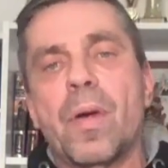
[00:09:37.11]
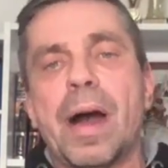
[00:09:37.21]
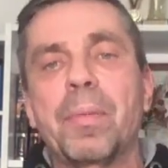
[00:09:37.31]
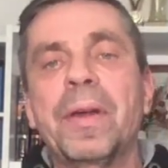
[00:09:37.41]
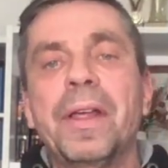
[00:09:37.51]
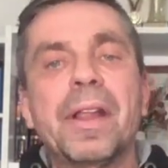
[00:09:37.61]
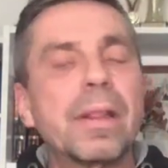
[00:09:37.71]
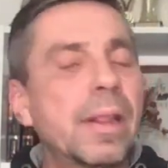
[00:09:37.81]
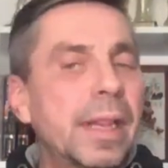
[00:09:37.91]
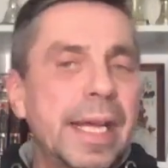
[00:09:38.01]
up.
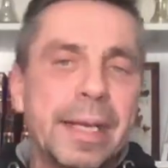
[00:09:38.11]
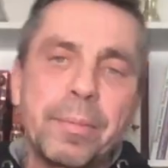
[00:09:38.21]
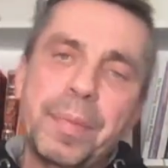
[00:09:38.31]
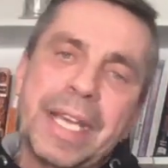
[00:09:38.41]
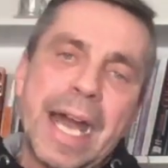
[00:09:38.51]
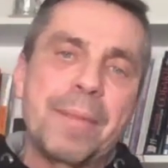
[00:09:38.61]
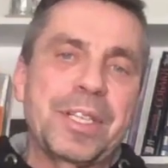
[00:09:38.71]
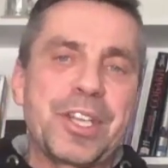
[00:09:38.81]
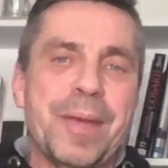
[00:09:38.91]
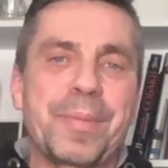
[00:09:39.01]
Let him become
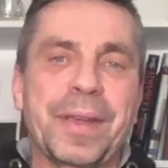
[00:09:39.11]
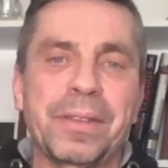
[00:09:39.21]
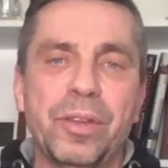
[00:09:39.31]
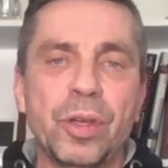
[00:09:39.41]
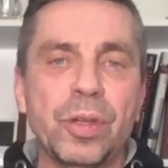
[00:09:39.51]
a champion.